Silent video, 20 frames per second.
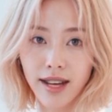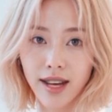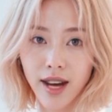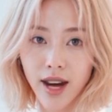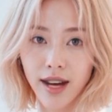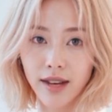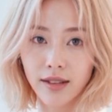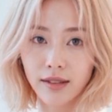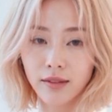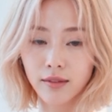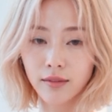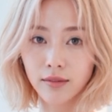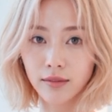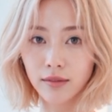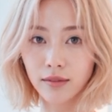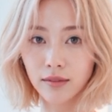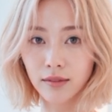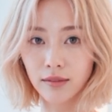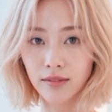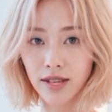icon.
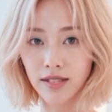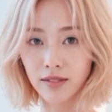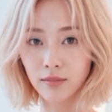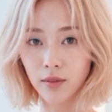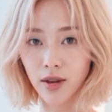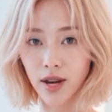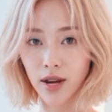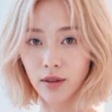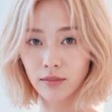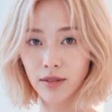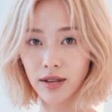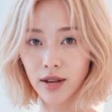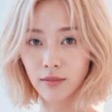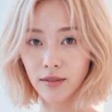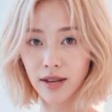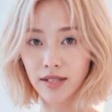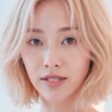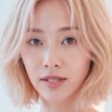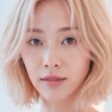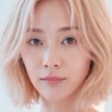This will open
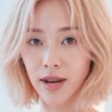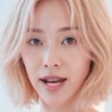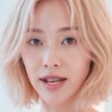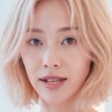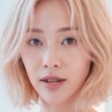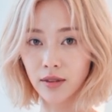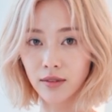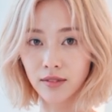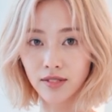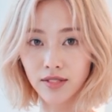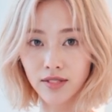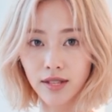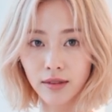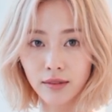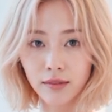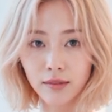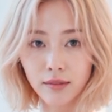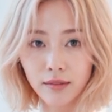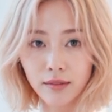a list of menus.